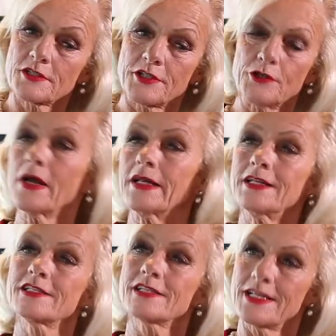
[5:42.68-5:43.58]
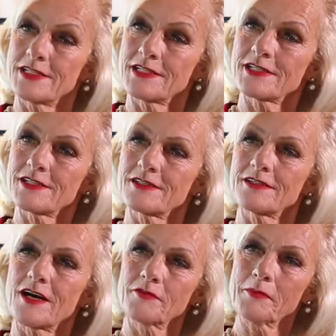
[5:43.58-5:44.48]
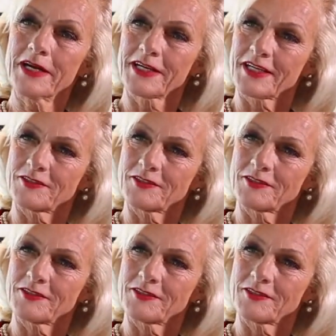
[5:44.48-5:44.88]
the United States of America.